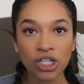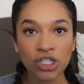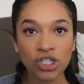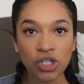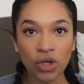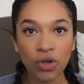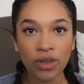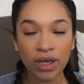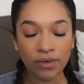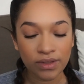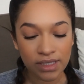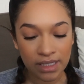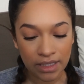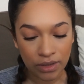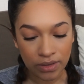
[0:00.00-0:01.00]
So that
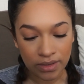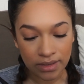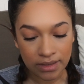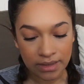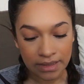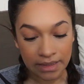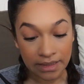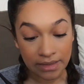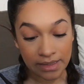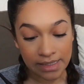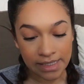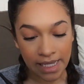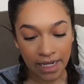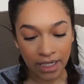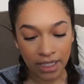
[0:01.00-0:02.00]
was a little
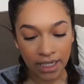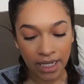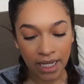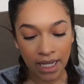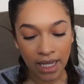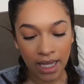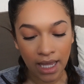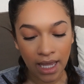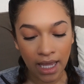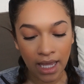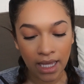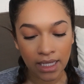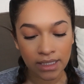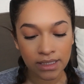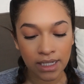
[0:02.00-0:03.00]
scary.
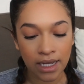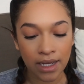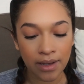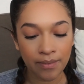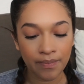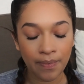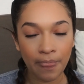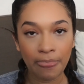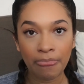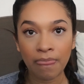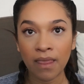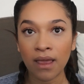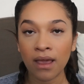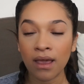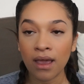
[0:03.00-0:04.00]
And
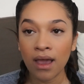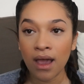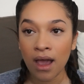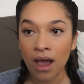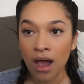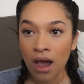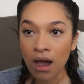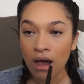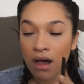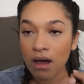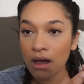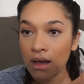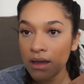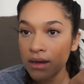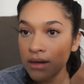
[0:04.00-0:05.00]

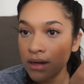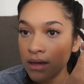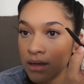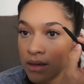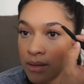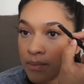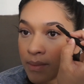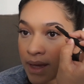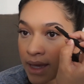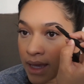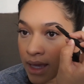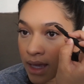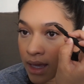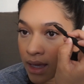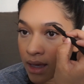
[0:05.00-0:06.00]
on
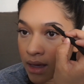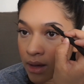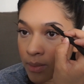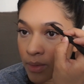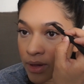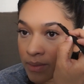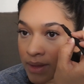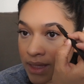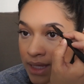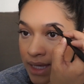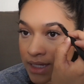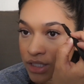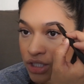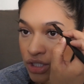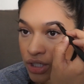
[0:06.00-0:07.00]
my appointment
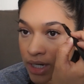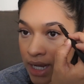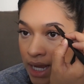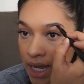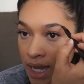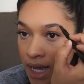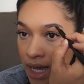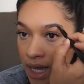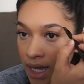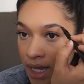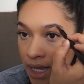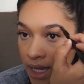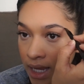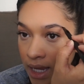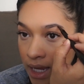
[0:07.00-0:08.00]

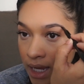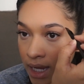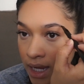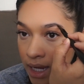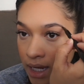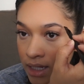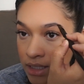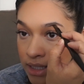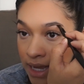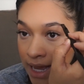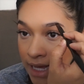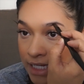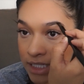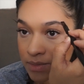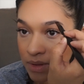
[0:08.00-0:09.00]
yesterday, they
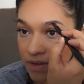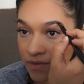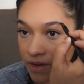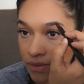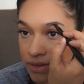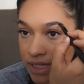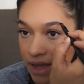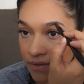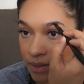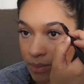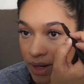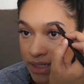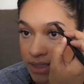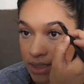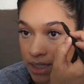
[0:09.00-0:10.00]
asked me if I was having
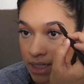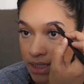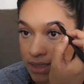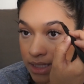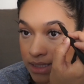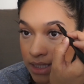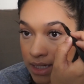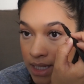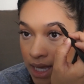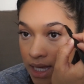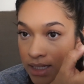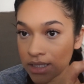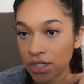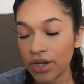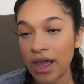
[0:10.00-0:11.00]
Braxton Hicks. I said
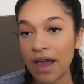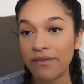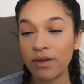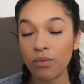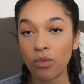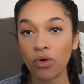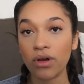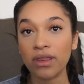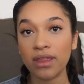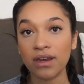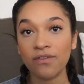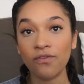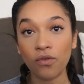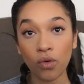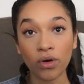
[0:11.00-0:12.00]
yes. Are you having more than
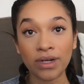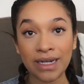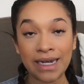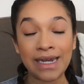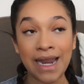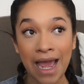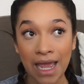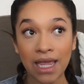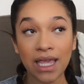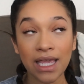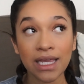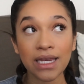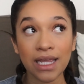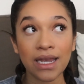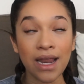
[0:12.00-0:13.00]
4 in
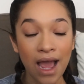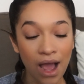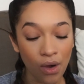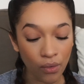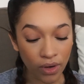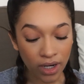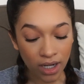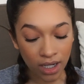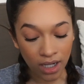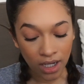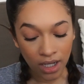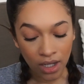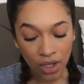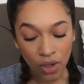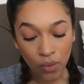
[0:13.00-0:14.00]
an hour?
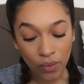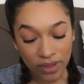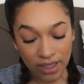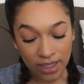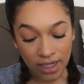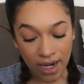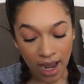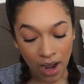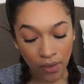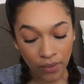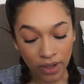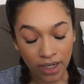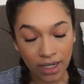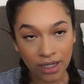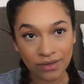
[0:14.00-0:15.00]
Within an
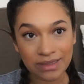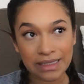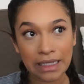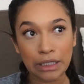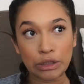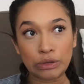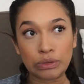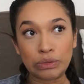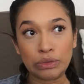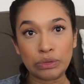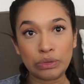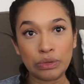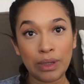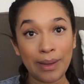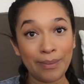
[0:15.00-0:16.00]
hour? And I was like,
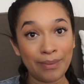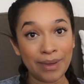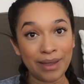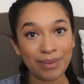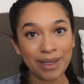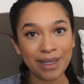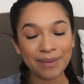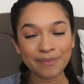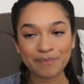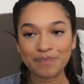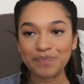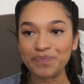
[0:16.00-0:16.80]
ooh, maybe.